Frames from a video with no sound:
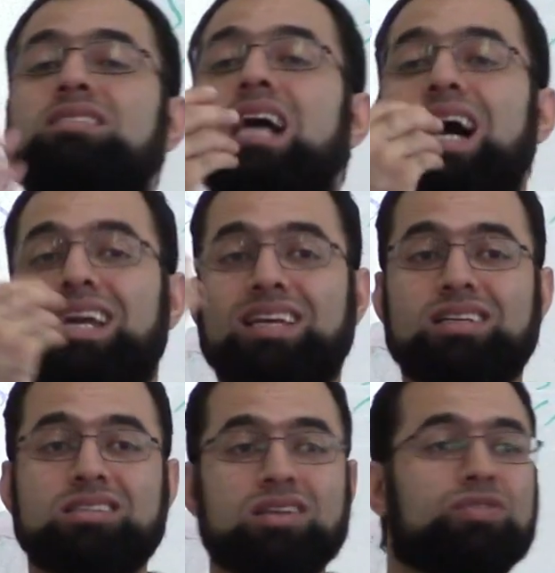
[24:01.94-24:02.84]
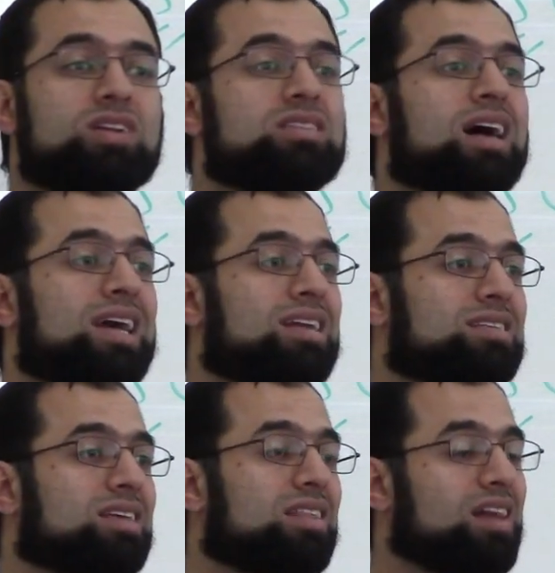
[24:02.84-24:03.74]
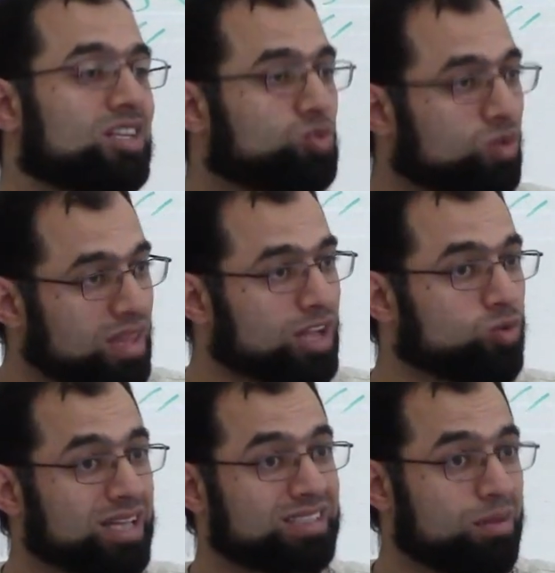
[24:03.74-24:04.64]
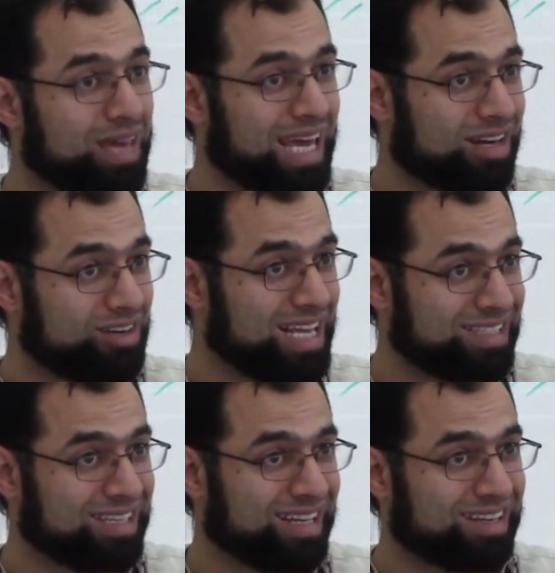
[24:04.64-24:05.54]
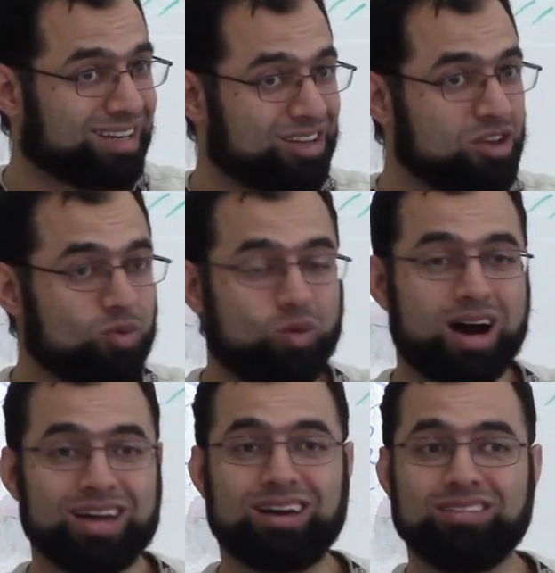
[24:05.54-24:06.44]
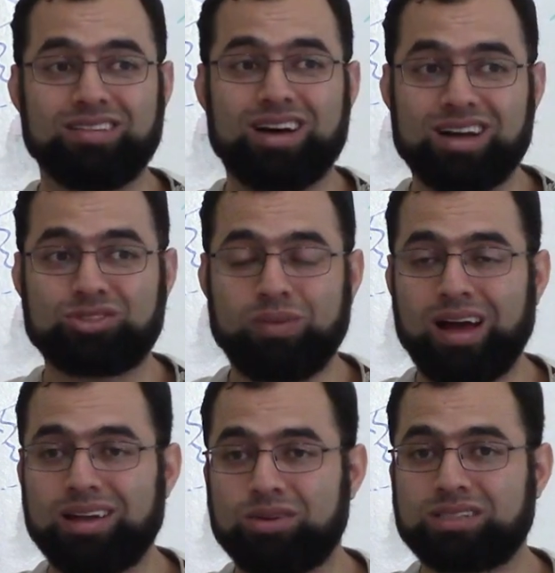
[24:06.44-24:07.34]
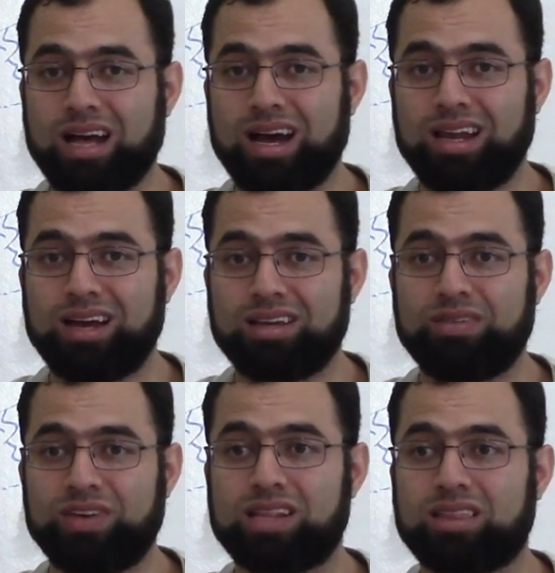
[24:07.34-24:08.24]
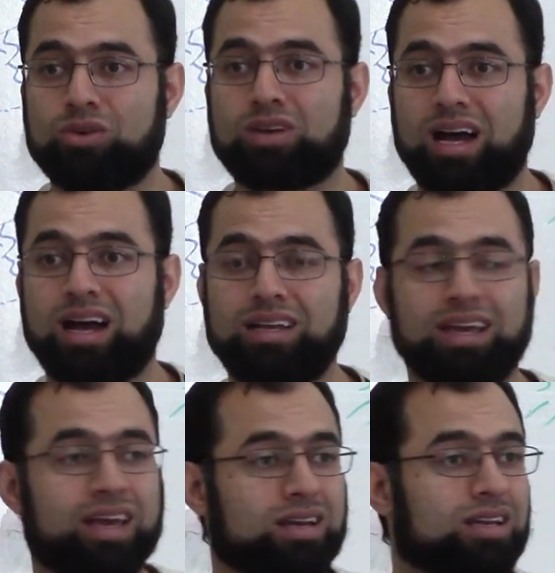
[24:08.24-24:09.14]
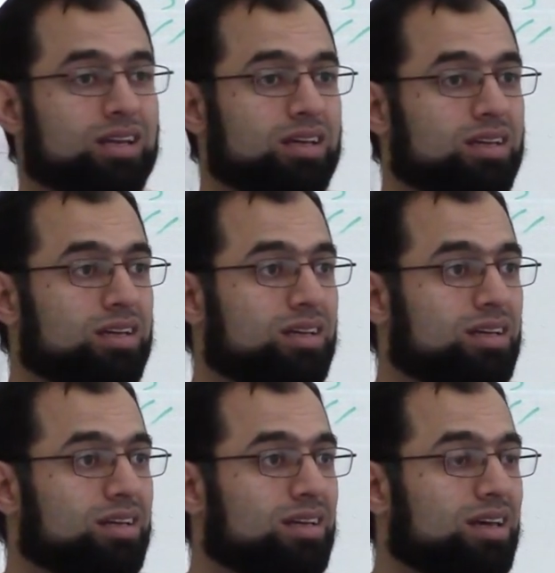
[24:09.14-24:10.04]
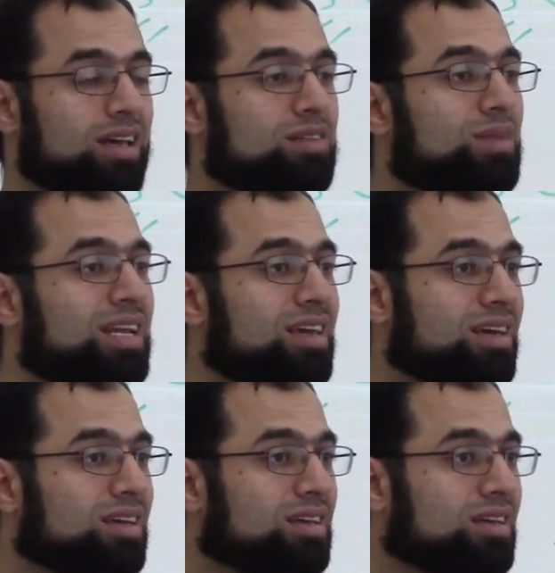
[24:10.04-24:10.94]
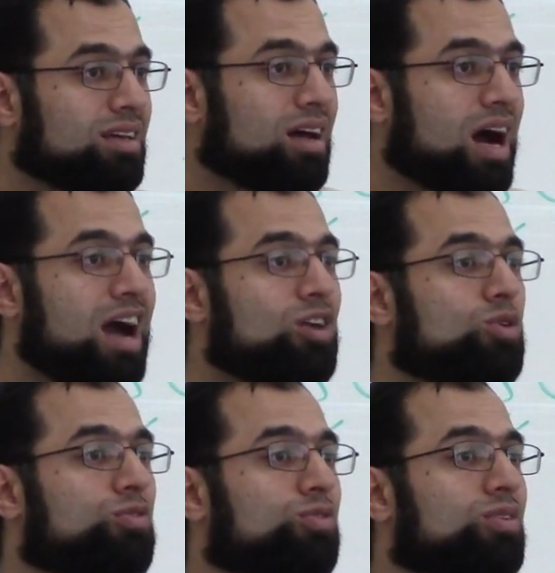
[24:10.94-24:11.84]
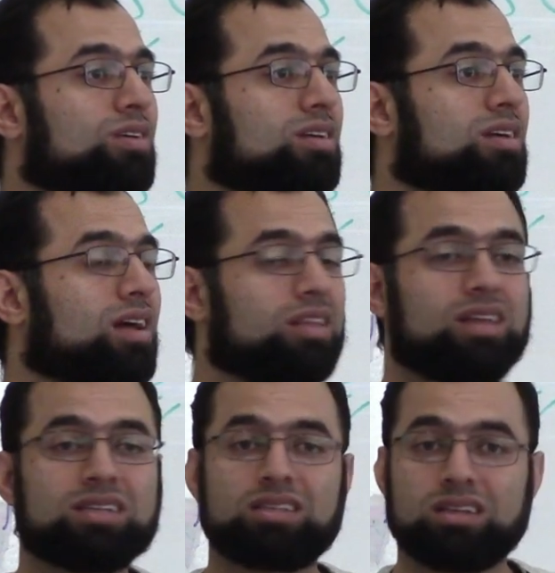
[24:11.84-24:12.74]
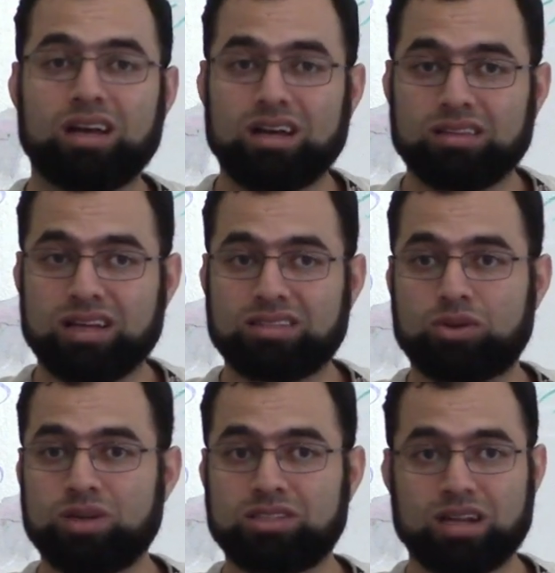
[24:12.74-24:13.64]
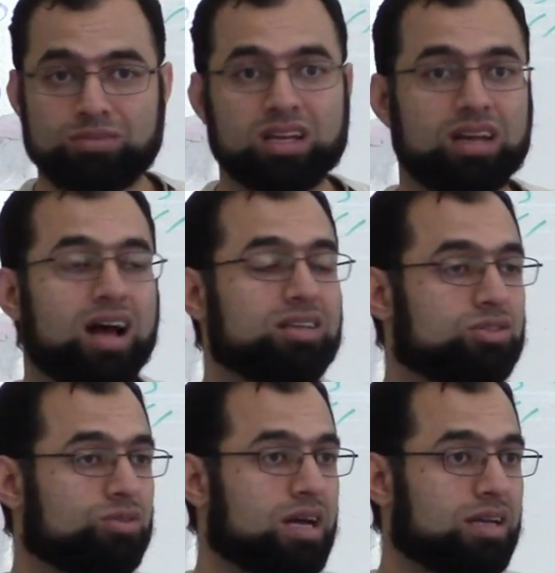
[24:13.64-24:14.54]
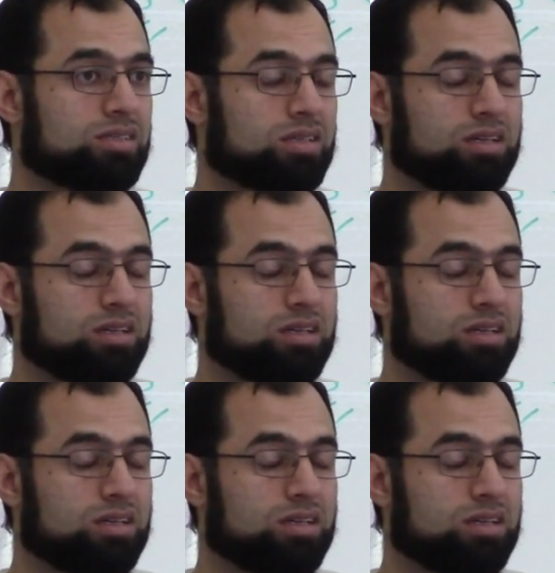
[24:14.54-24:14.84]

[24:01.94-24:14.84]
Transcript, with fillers: Dialects, different dialects. And that's, that was the main reason why Allah subhanahu wa ta'ala revealed the Qur'an in, in many ahruf. That's, that's a question I'm going to ask you guys.